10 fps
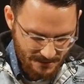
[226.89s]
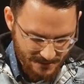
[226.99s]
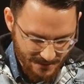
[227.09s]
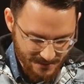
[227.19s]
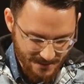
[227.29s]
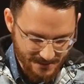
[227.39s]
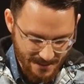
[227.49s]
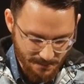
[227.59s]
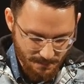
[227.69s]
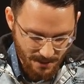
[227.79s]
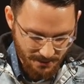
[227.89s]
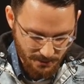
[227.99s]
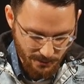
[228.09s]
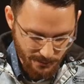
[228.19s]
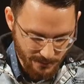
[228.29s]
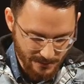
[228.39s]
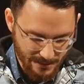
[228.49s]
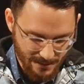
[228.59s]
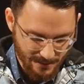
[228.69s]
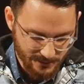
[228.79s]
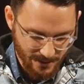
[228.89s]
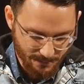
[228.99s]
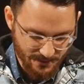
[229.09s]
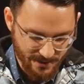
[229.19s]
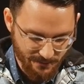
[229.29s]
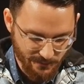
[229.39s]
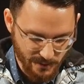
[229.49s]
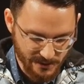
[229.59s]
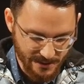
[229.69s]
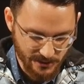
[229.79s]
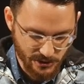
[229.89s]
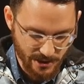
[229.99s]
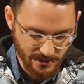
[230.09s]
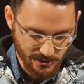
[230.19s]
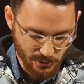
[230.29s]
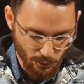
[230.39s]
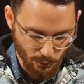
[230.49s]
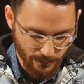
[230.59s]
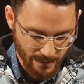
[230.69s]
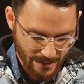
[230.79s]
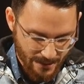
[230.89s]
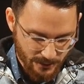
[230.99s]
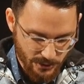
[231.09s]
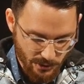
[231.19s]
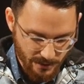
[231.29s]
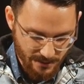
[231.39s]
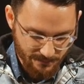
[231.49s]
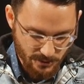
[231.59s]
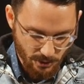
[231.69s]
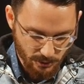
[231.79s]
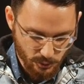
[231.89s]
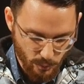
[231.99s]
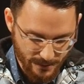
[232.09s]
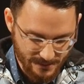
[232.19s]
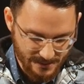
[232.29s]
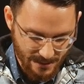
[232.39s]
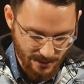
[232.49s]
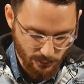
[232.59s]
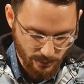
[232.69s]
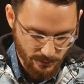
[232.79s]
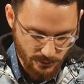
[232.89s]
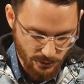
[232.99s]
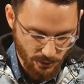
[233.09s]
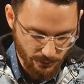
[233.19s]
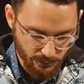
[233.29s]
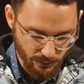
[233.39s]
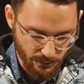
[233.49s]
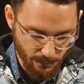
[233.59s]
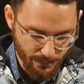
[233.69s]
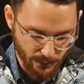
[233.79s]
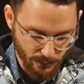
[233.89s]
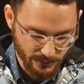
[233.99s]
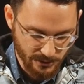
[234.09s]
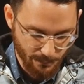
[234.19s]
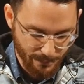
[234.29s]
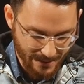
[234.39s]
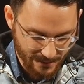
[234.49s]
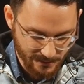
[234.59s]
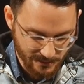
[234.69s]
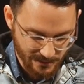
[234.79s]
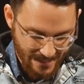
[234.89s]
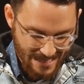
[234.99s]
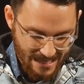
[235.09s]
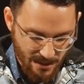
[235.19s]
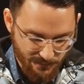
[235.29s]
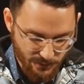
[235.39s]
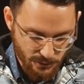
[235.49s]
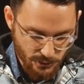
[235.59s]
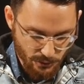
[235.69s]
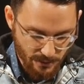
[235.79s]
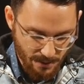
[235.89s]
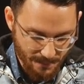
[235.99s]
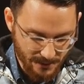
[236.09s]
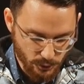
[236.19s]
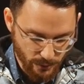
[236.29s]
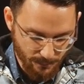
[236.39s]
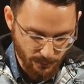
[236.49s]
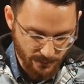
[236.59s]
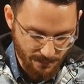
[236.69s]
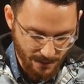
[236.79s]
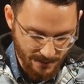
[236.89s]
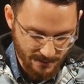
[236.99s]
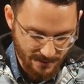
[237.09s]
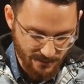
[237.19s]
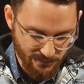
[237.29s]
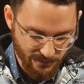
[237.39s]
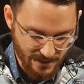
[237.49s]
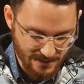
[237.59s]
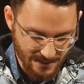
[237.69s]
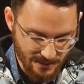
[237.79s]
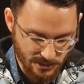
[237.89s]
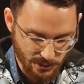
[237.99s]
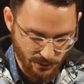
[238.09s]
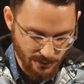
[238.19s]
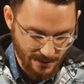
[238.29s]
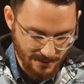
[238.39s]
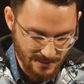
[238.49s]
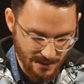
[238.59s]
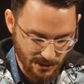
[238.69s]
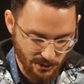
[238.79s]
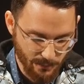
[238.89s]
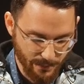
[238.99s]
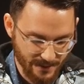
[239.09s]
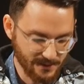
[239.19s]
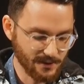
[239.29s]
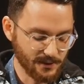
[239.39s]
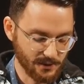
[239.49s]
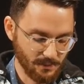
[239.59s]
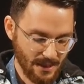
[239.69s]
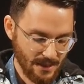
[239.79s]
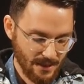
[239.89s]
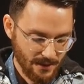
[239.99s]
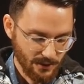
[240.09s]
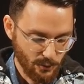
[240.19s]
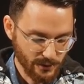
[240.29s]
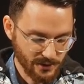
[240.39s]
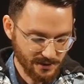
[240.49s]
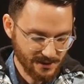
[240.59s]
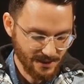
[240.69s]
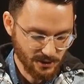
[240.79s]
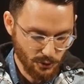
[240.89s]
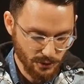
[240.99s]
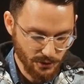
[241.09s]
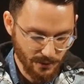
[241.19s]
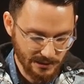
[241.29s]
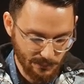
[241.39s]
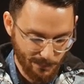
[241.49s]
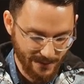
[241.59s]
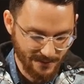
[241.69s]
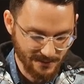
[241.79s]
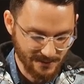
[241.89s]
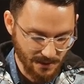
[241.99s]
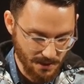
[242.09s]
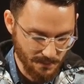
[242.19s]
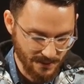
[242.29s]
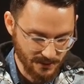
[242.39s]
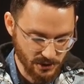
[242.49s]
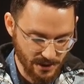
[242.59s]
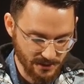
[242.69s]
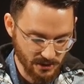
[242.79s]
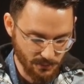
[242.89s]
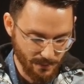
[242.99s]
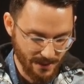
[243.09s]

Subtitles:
says this. In Matthew chapter 7, verse 6, Jesus taught, do not give dogs what is sacred. Do not throw your pearls to pigs. If you do, they may trample them under their feet and turn and tear you to pieces. The question says, could you explain the statement that Jesus